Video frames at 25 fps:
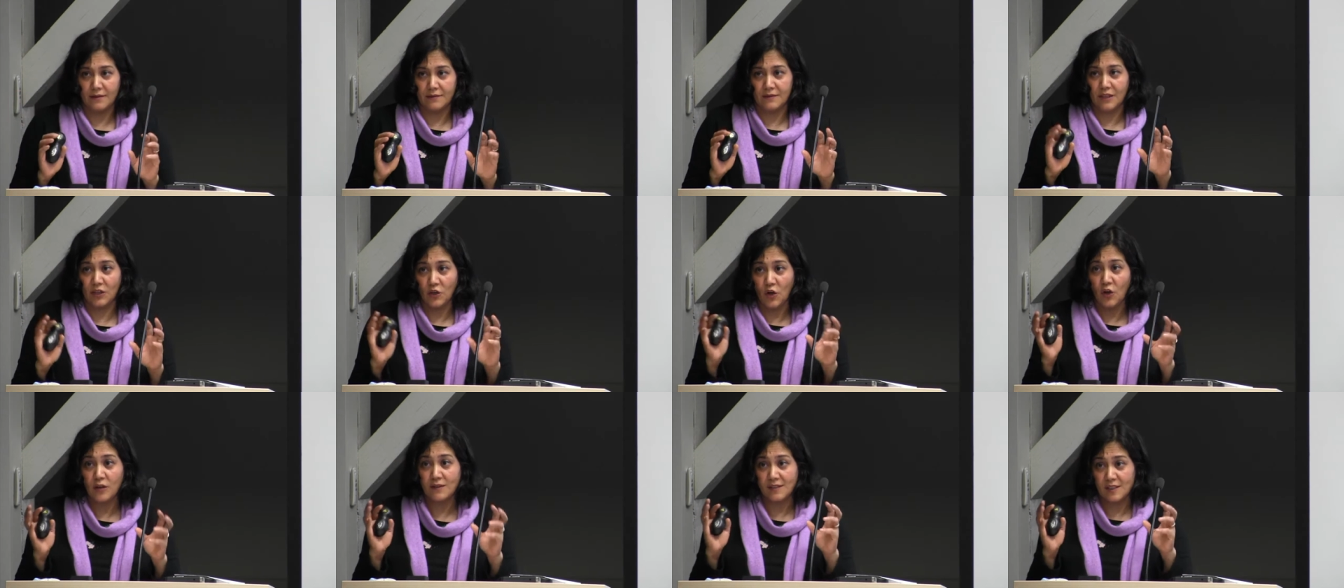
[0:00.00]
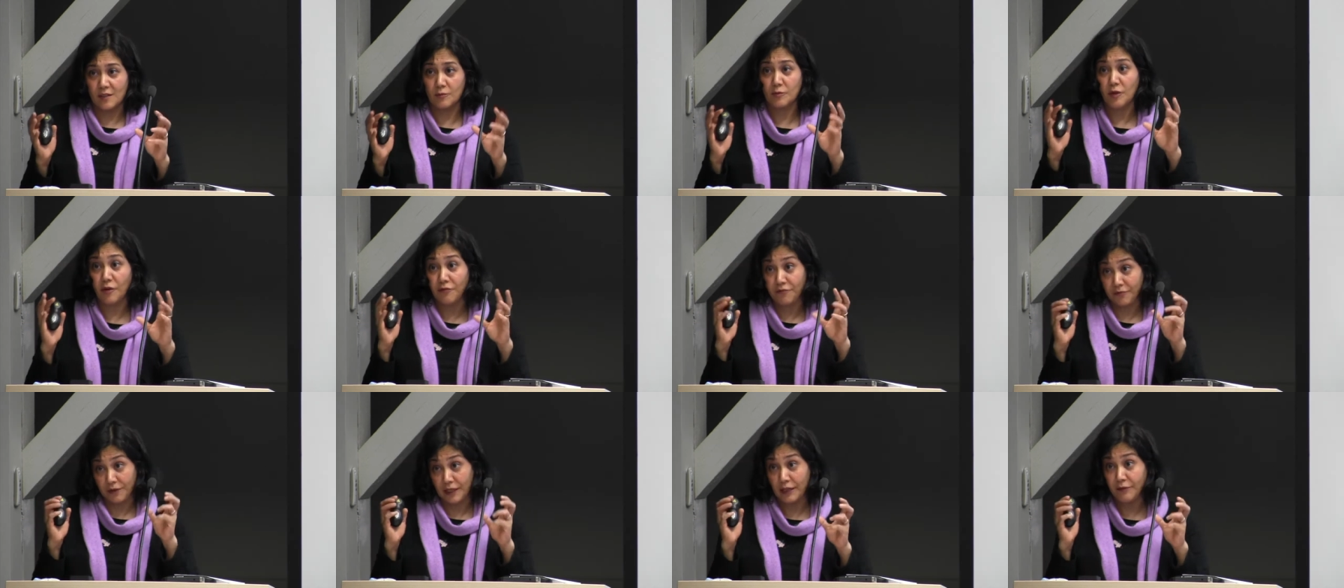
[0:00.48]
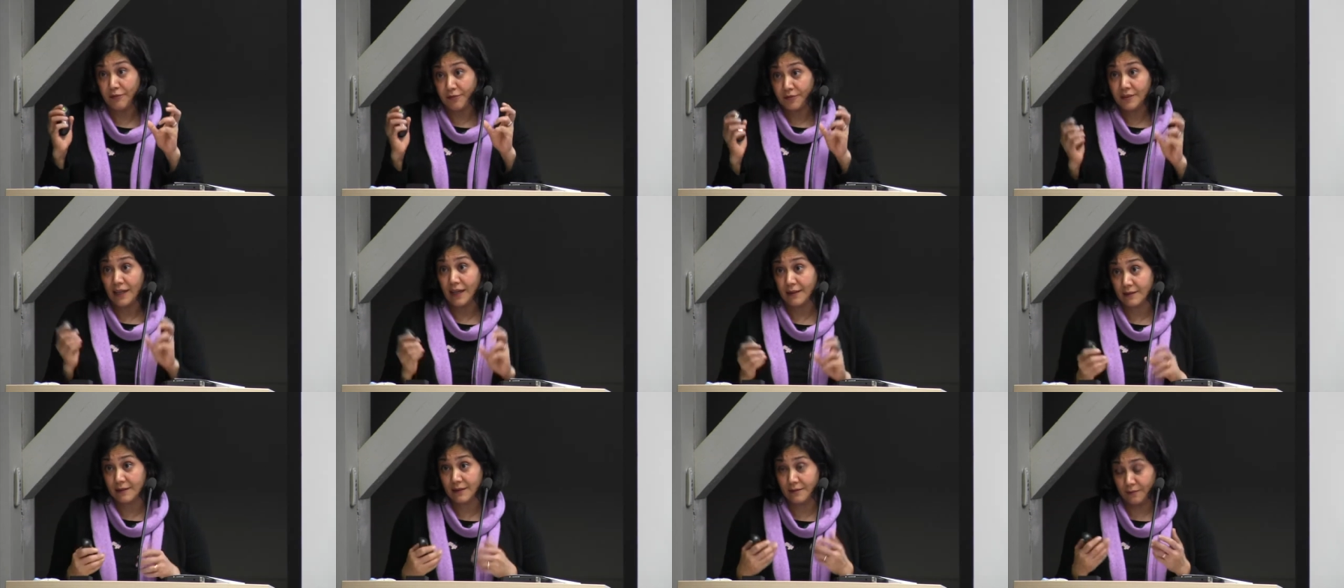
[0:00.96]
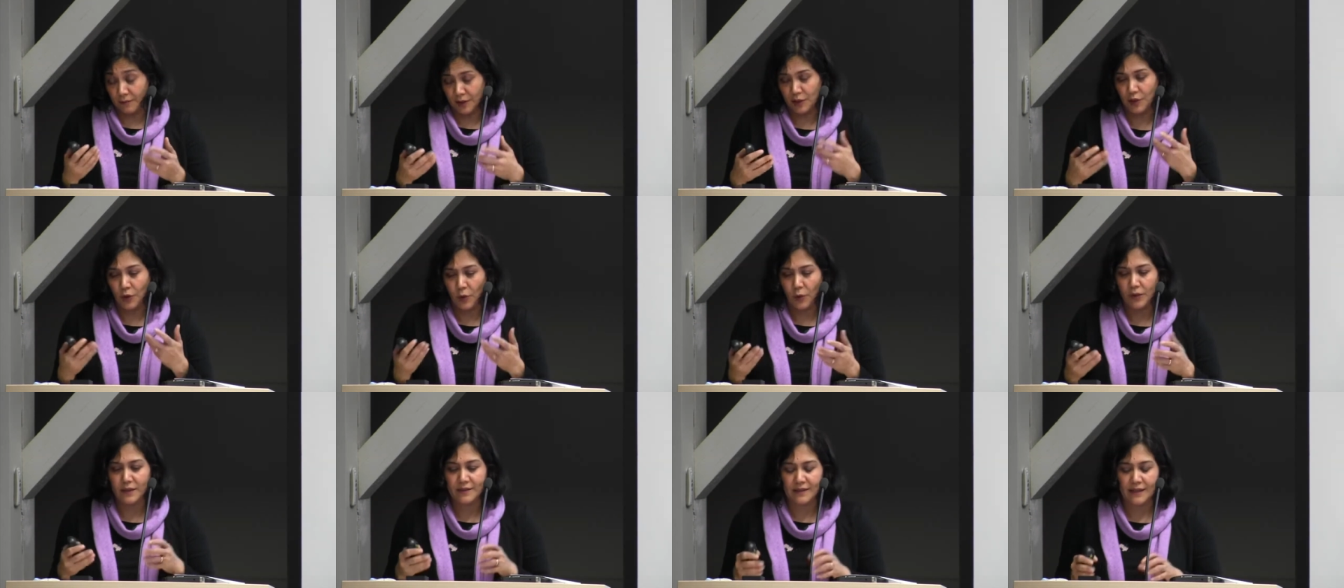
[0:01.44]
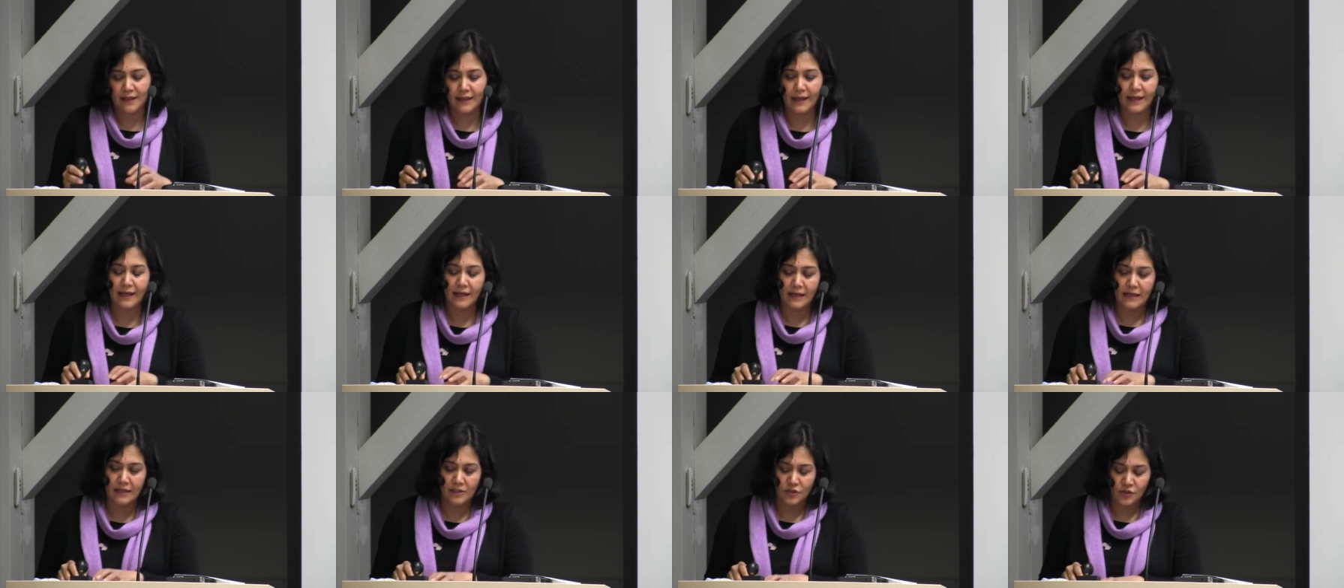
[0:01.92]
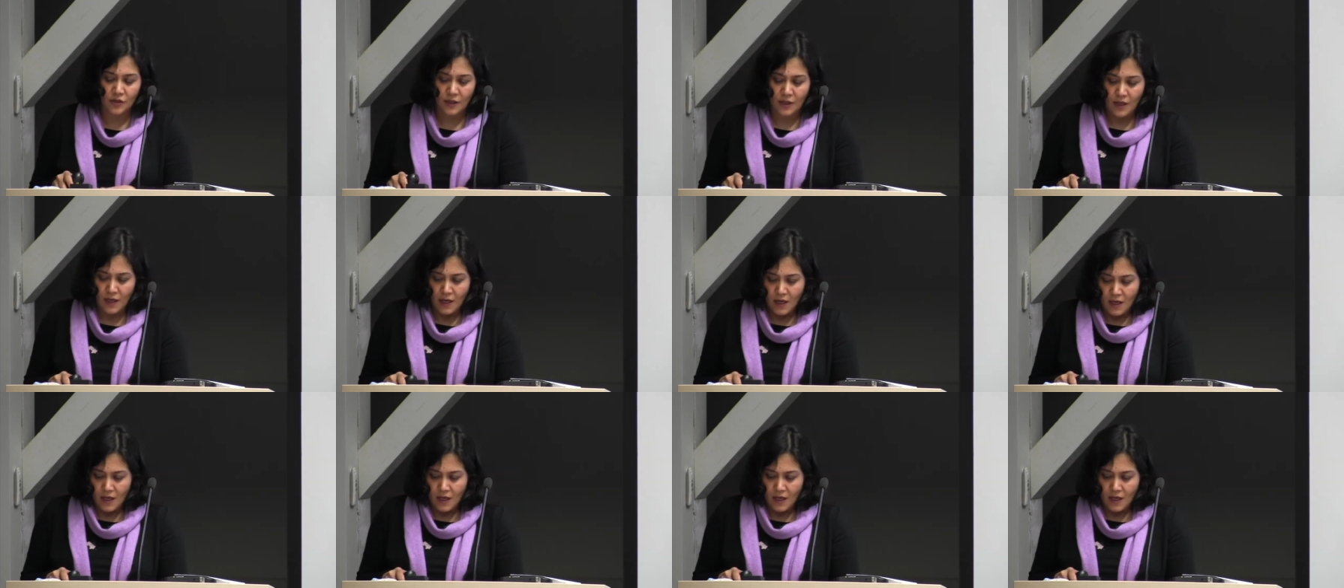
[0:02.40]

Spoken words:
the concept of gift that we know it in English.